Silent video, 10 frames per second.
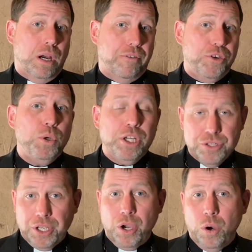A few
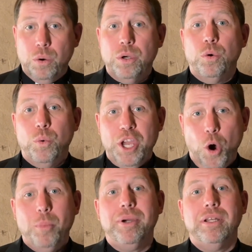years ago, we
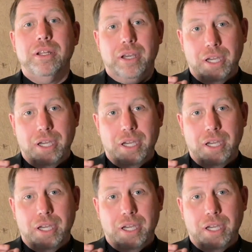opened